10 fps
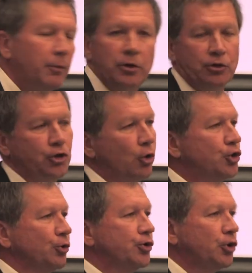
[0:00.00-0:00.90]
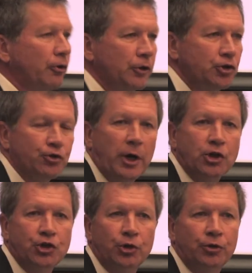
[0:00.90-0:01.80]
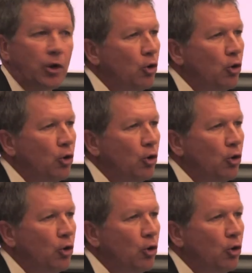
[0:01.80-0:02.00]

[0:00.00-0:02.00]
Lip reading: the social service structure,